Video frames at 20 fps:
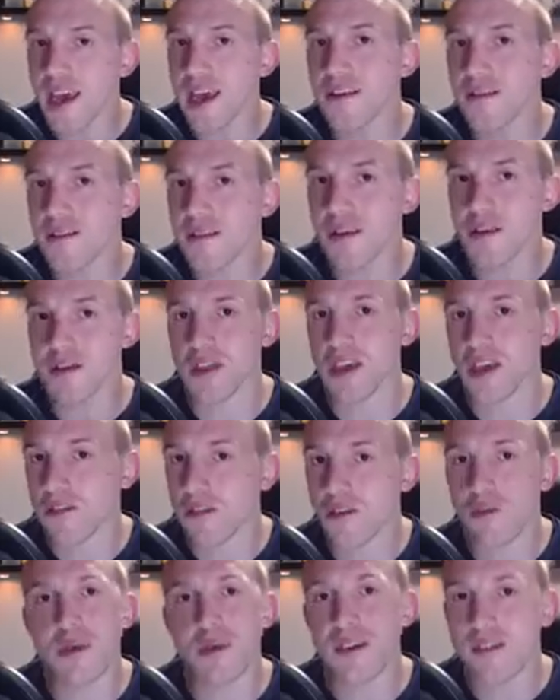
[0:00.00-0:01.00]
is this
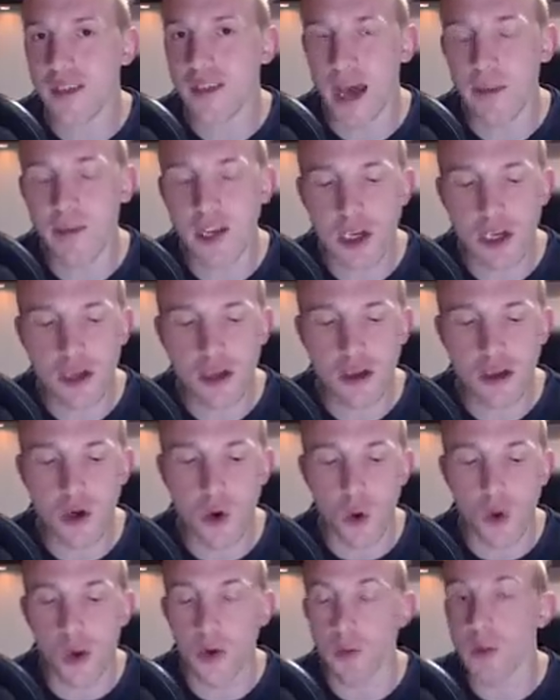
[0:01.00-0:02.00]
doing damage to the
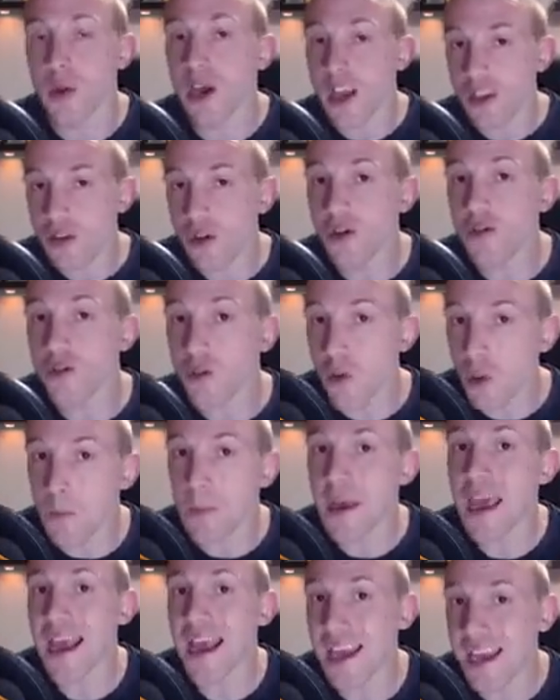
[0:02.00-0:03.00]
Golem, it's also
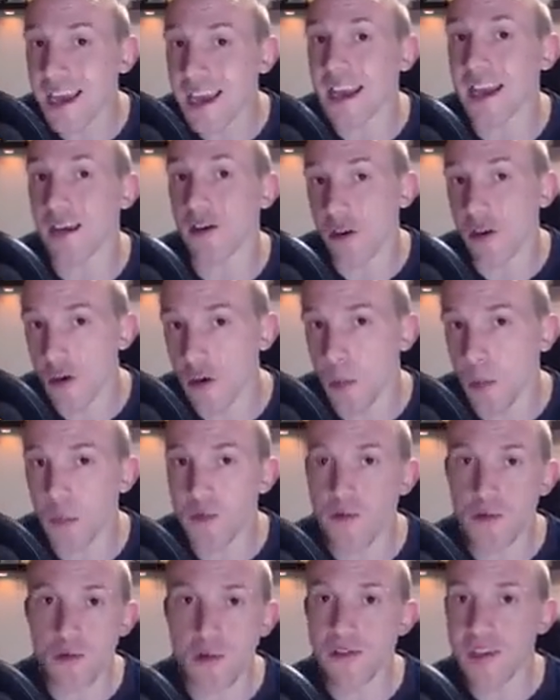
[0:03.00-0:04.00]
pinning it
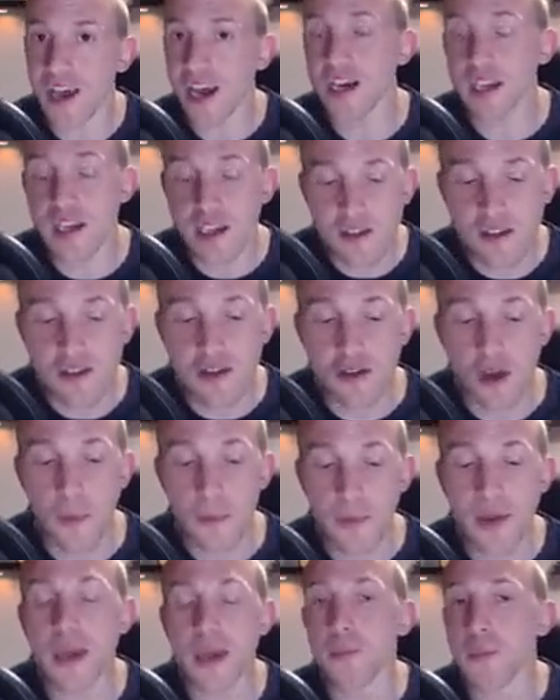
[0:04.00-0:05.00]
up, so it's actually
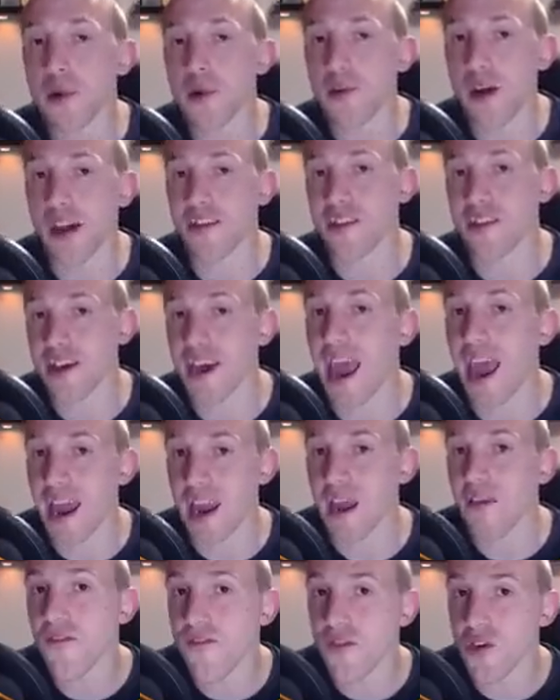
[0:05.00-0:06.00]
stopping it progressing
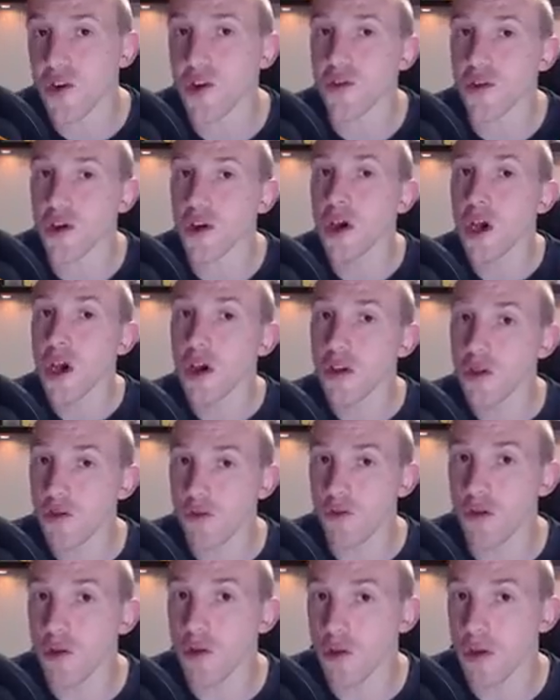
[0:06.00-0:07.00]
any further
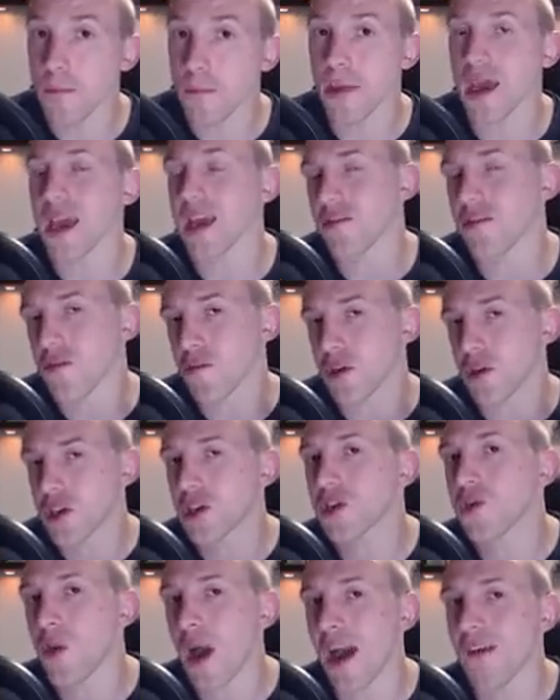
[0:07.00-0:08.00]
through the base. So we
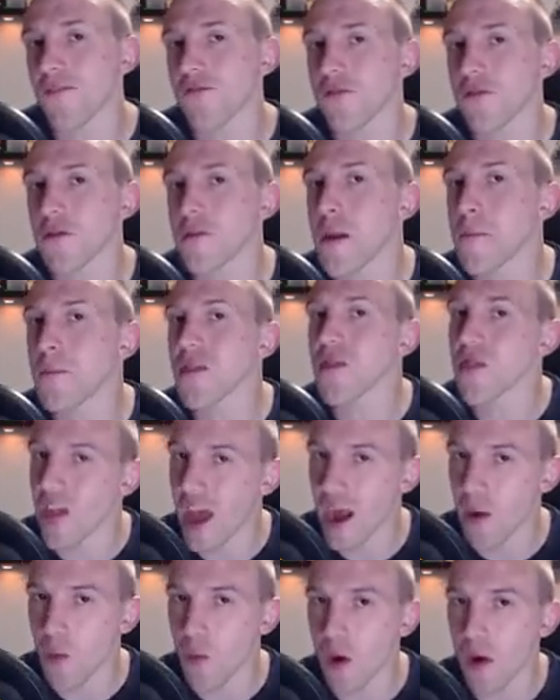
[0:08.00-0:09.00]
do have to remember
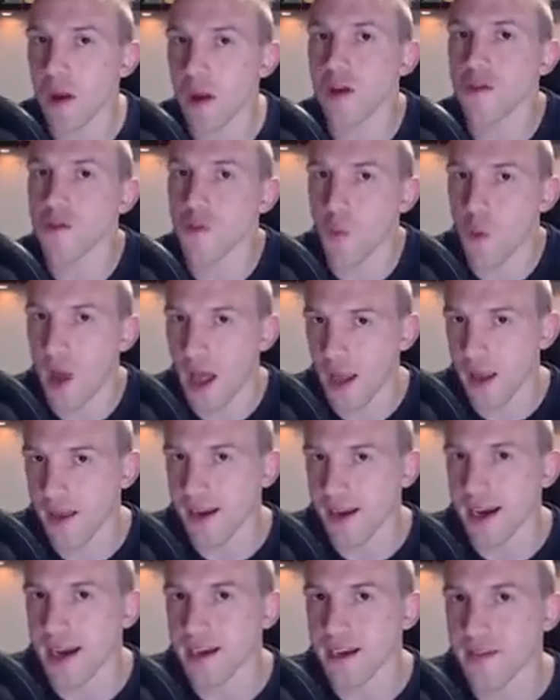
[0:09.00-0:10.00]
that one as well
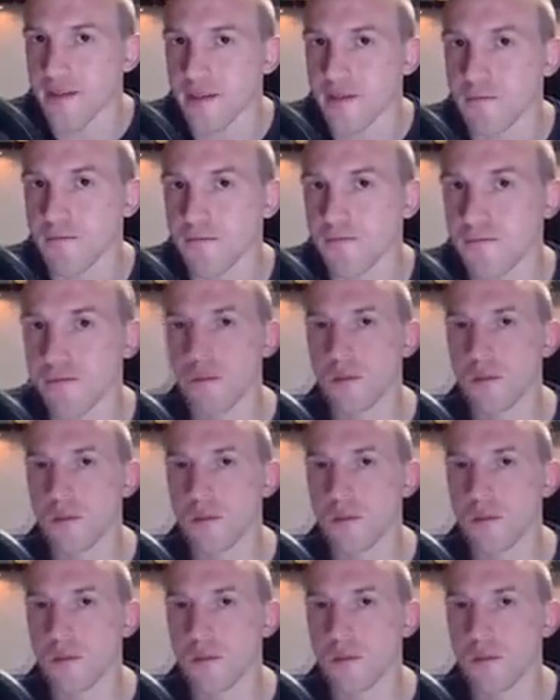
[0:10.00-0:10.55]
guys.